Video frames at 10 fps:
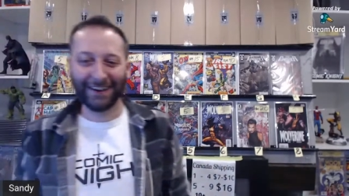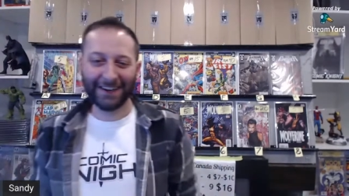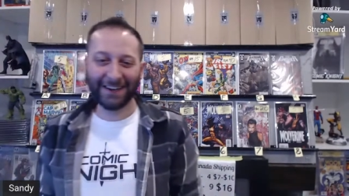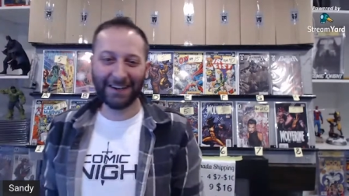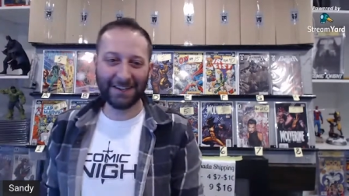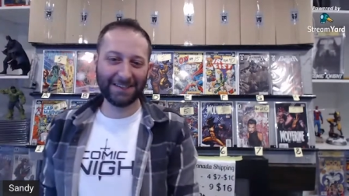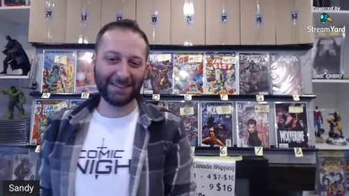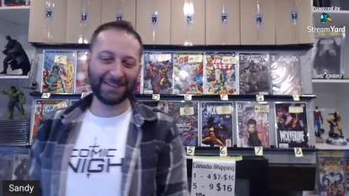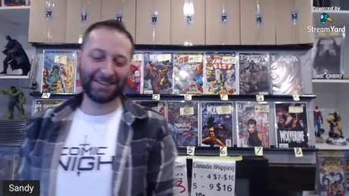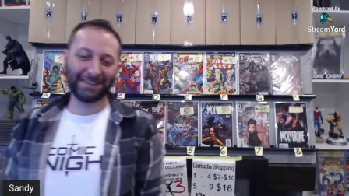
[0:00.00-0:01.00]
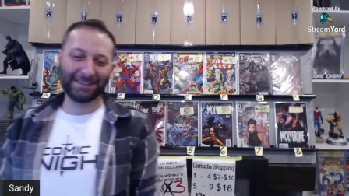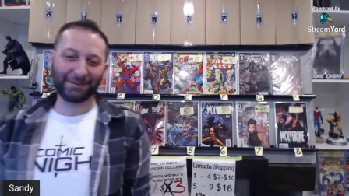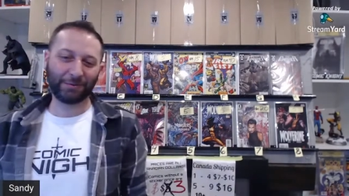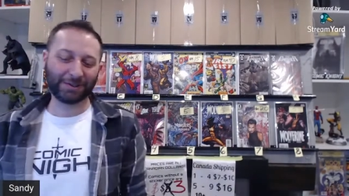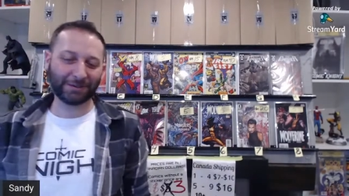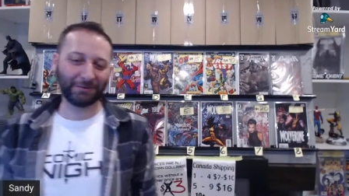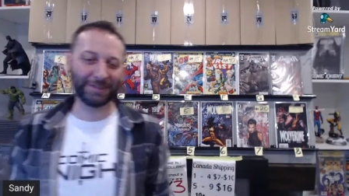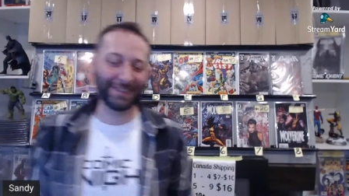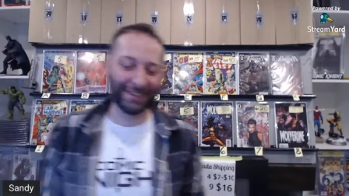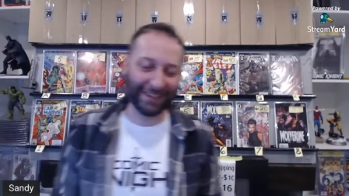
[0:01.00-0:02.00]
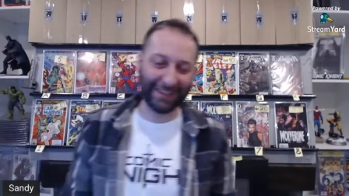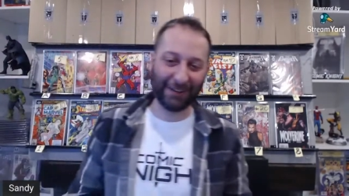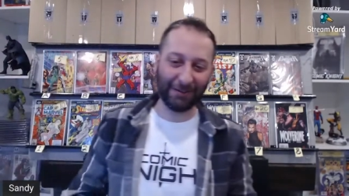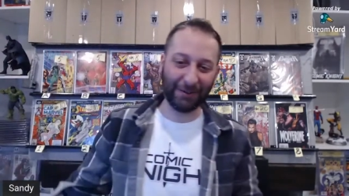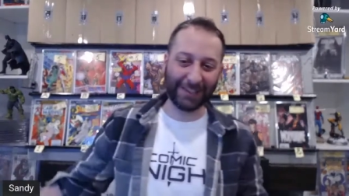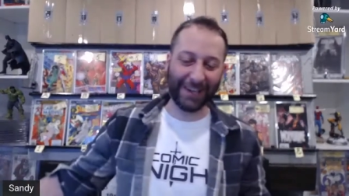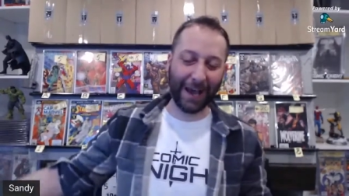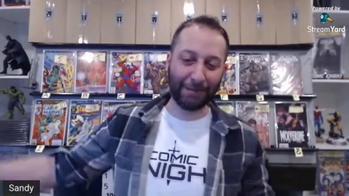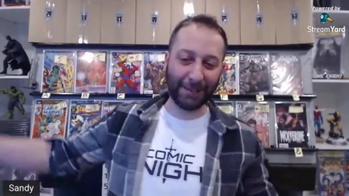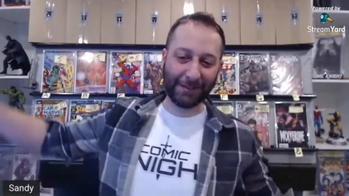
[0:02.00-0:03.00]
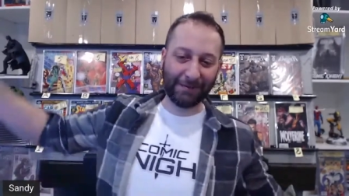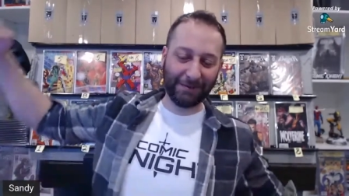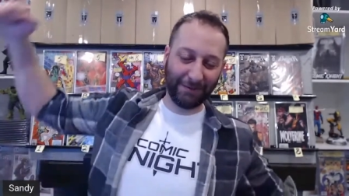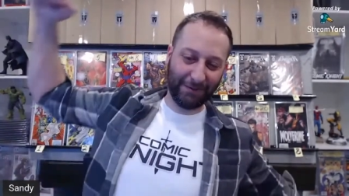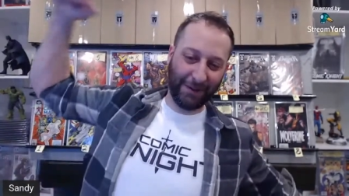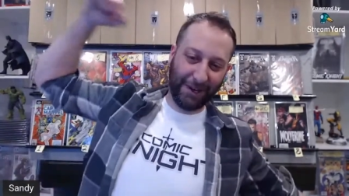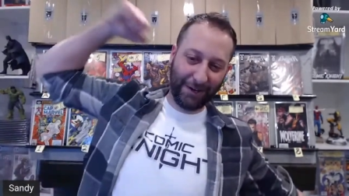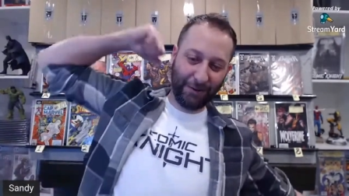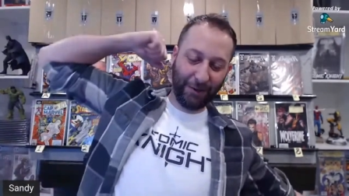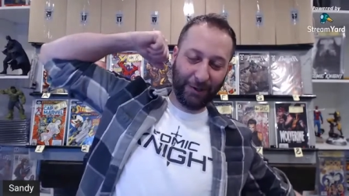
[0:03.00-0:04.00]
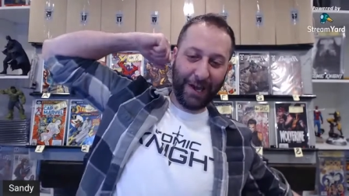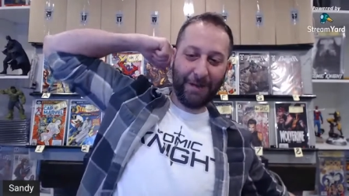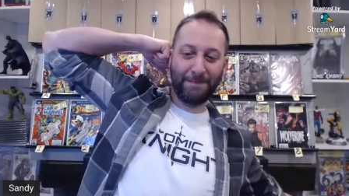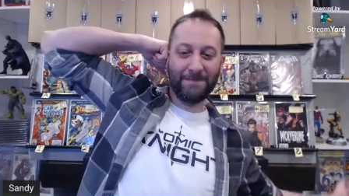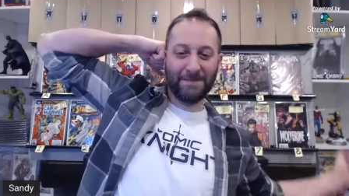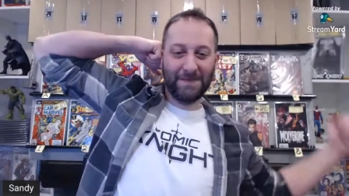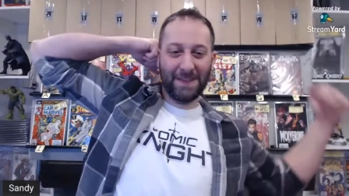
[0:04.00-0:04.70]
Batman's my favorite number. what's what's uh what's Gambit's uh, real name?